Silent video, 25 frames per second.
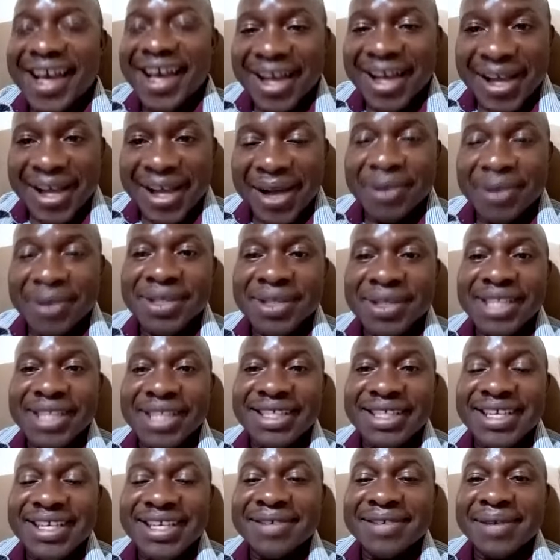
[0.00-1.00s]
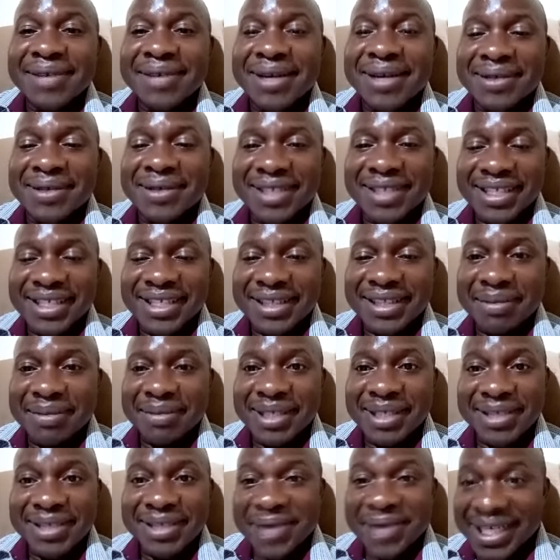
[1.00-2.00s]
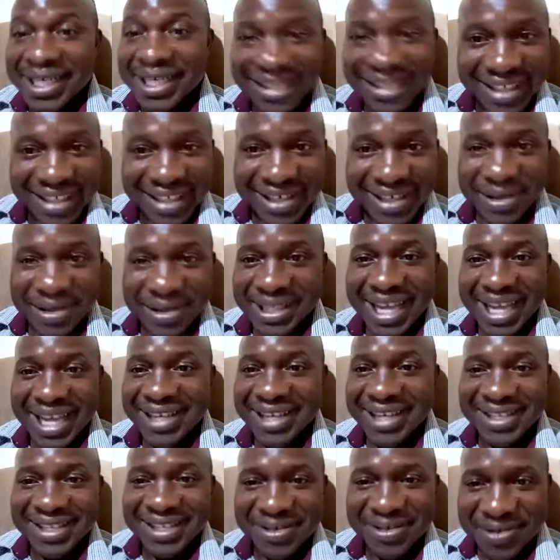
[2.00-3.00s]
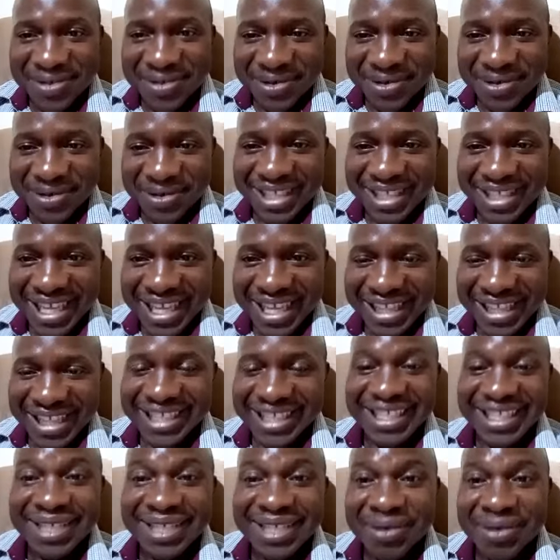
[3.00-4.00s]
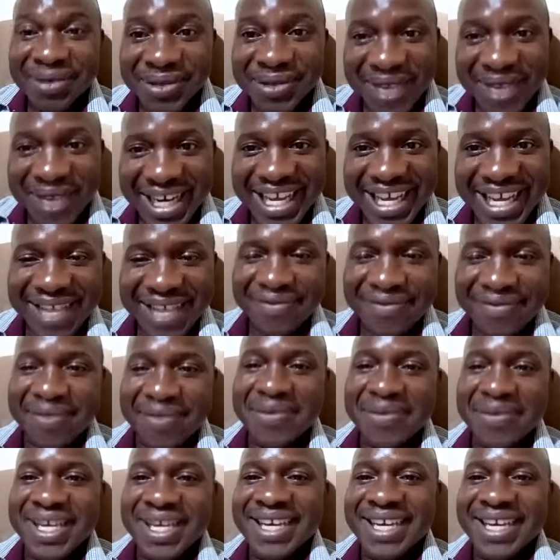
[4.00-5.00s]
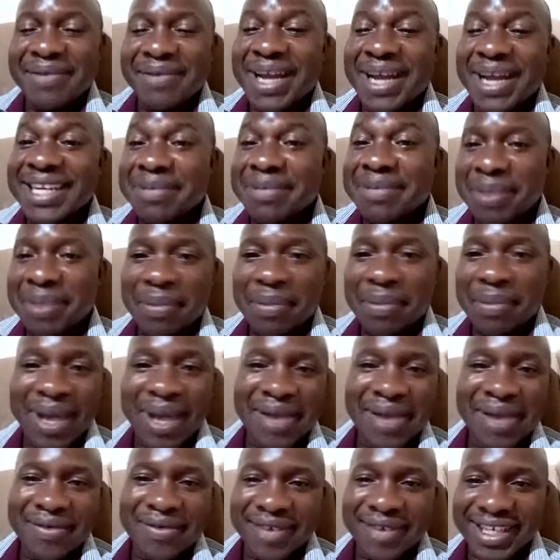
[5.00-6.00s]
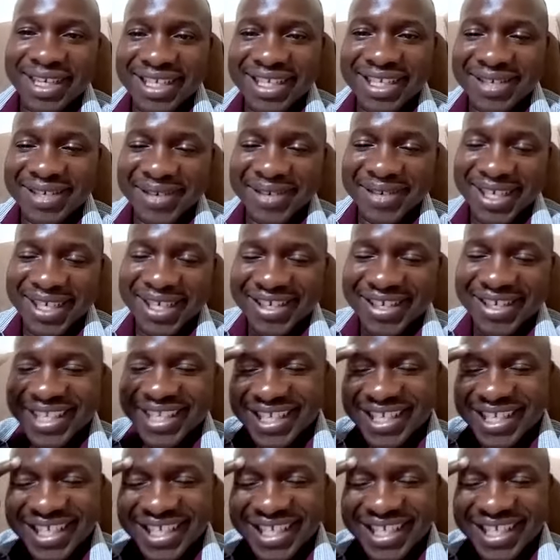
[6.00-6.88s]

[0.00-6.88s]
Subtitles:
was asking when I was starting the meeting, where is Chatter? I needed you to share this. This was your day for me, but I didn't prepare you for it anyway.